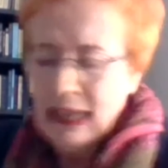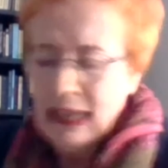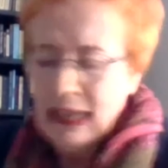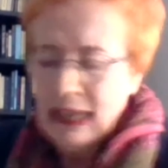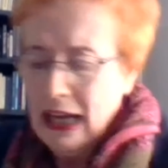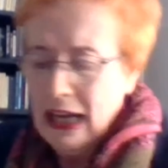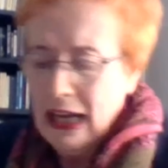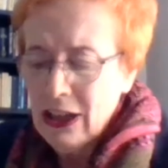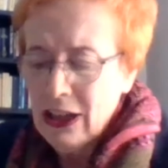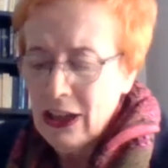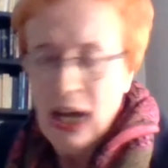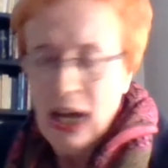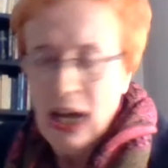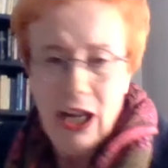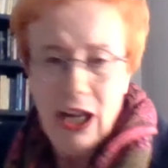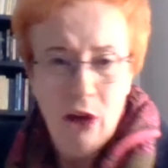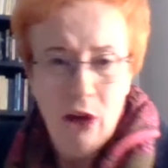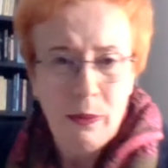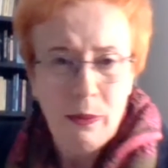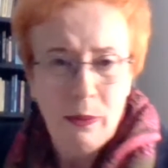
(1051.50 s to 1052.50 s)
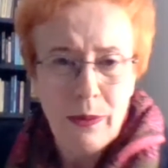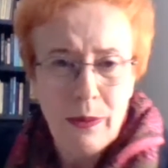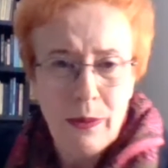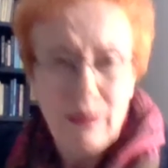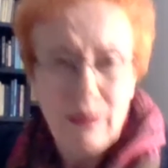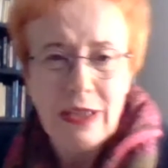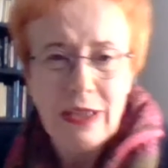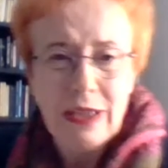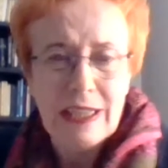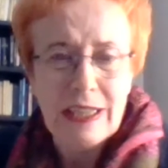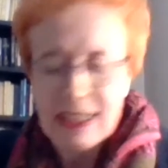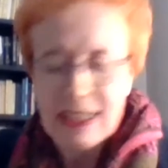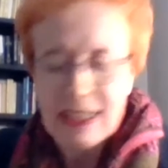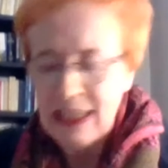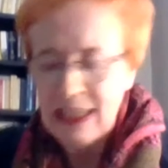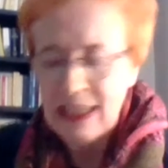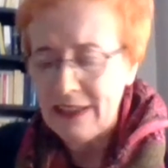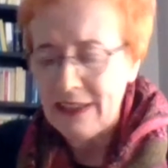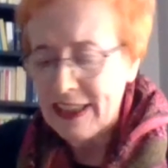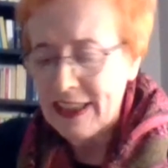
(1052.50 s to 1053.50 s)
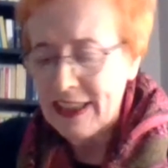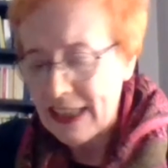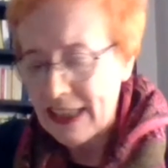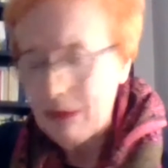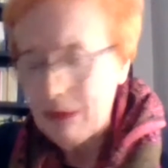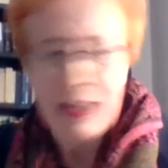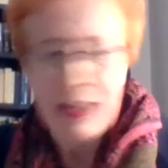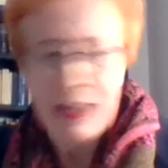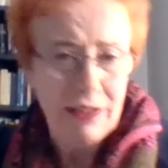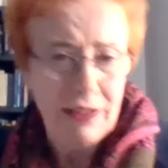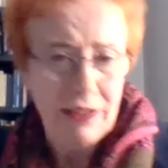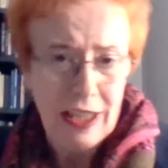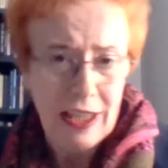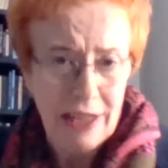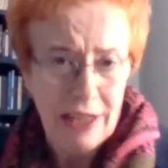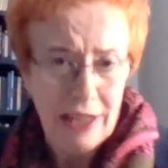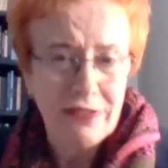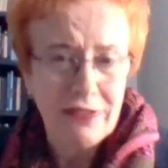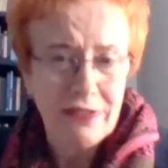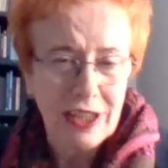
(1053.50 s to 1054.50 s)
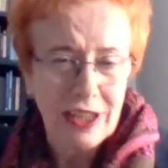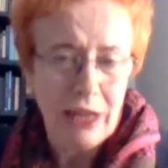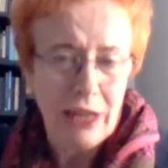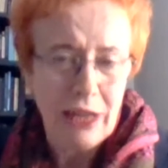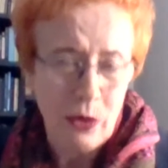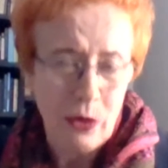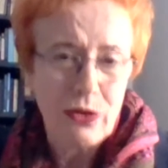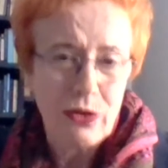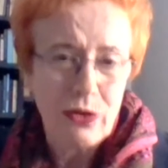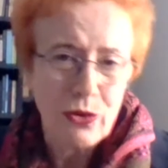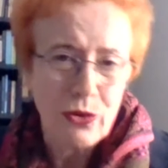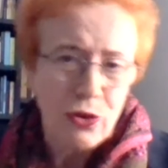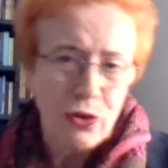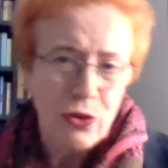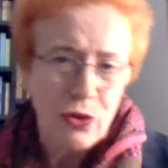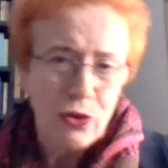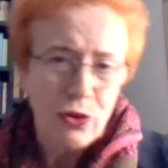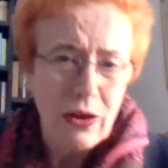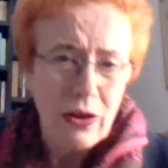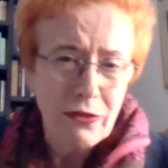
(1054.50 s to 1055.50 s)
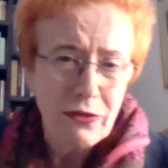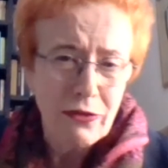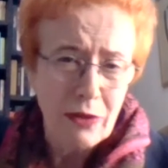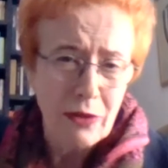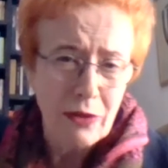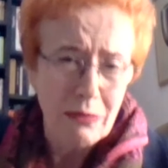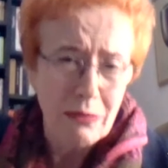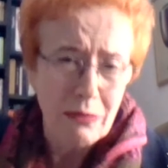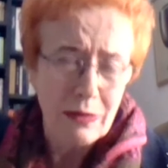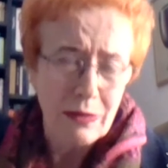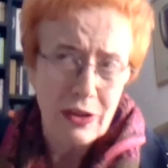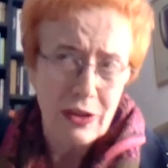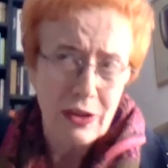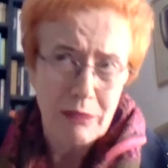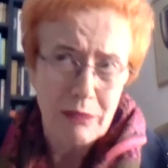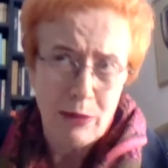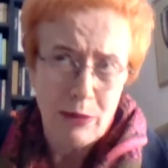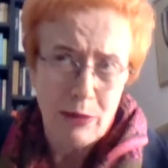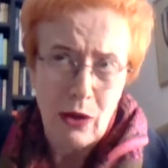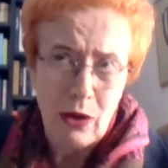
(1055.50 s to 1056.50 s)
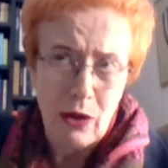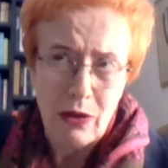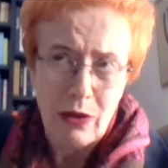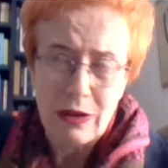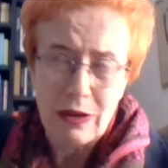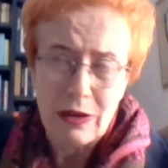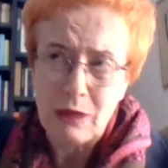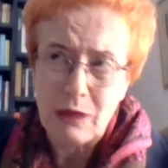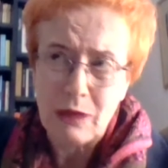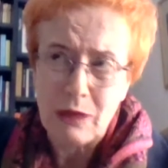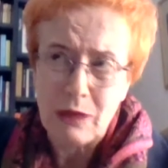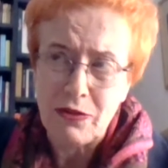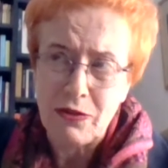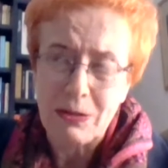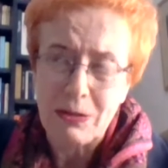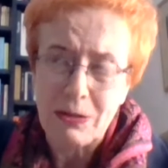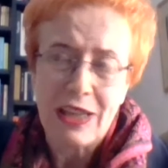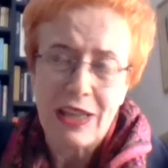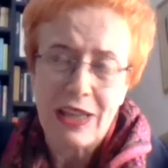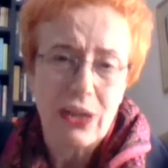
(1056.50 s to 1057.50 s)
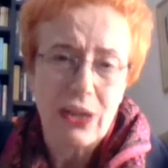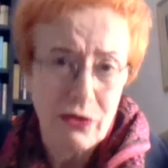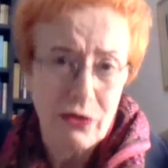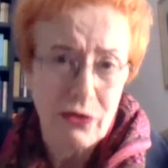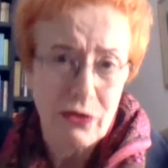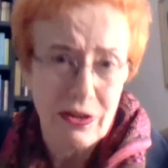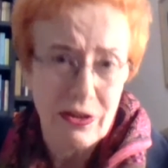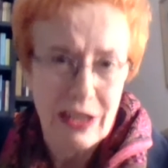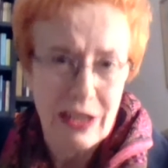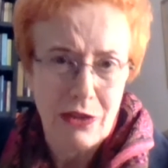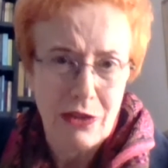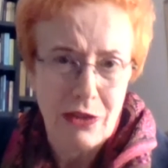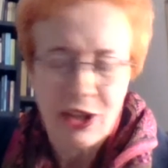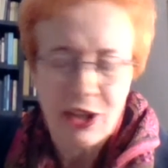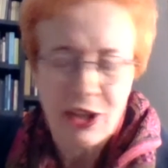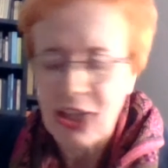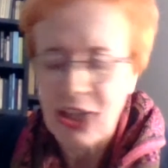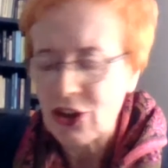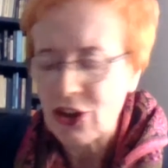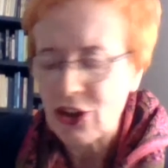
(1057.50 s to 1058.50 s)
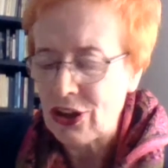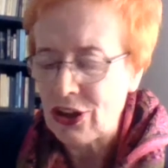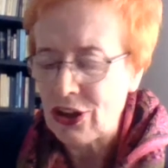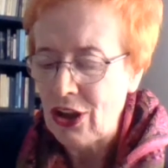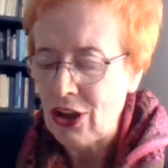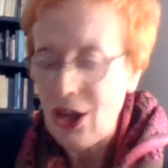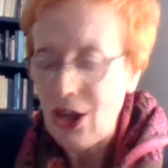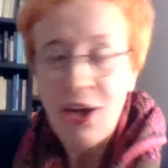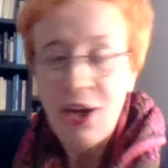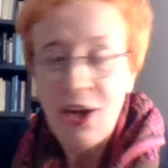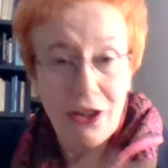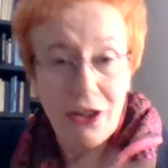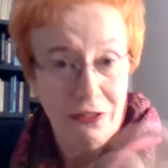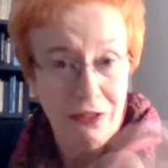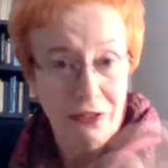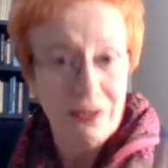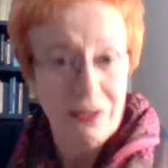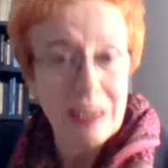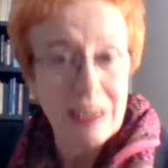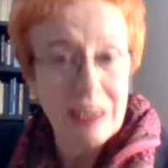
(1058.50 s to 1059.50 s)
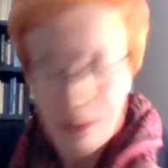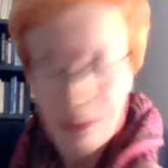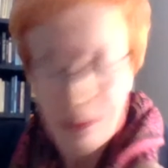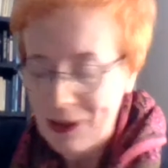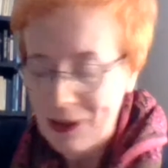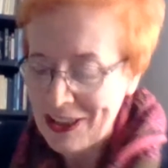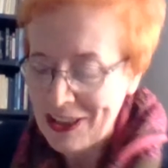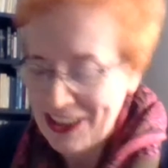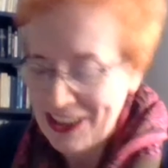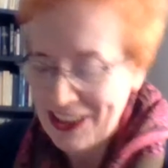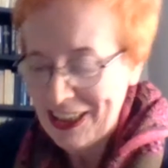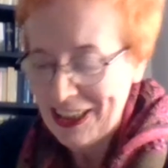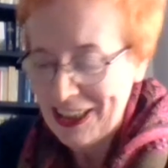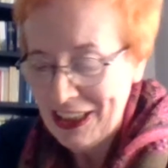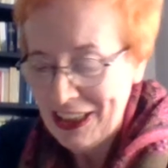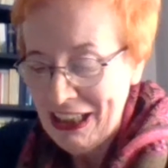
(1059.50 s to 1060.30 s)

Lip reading: I hope it is understandable enough that I want to talk from the side of enunciation of the first person